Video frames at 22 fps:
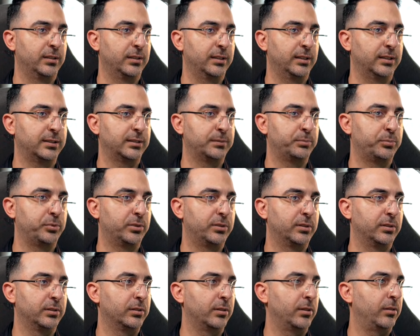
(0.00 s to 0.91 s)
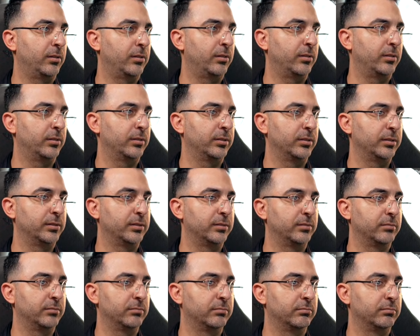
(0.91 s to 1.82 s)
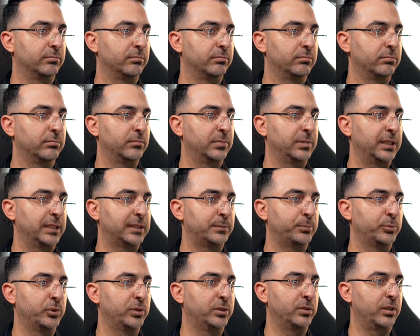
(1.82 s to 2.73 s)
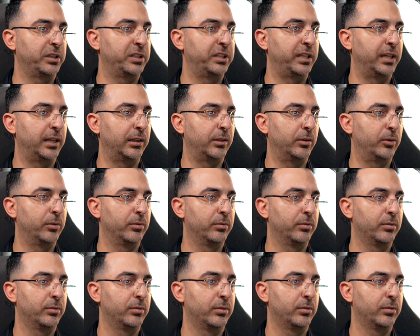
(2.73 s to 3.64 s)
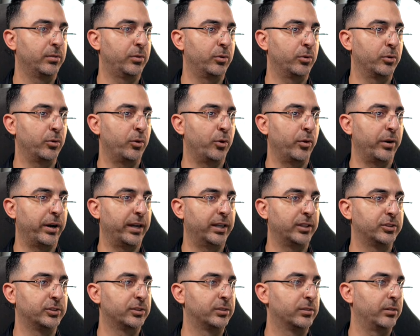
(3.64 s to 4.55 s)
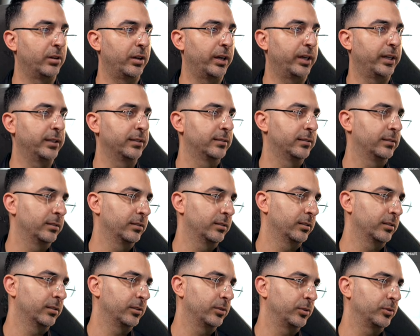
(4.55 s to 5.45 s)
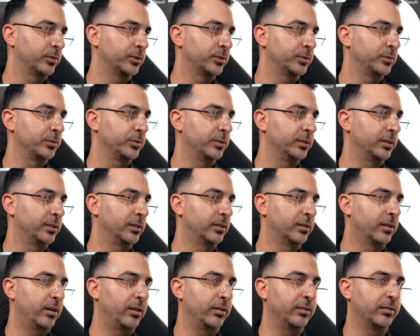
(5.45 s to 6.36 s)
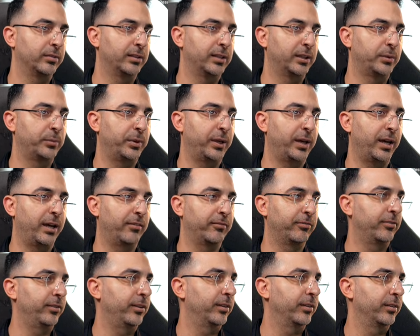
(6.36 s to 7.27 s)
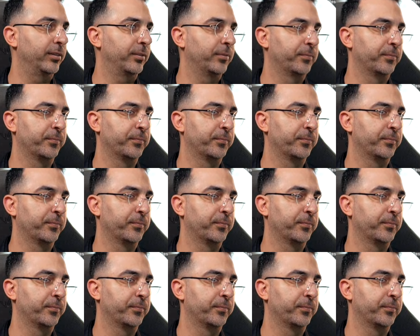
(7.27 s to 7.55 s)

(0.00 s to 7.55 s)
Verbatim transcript: let's put it on, let's put it on yellow or orange, right? Close to the color that we have here.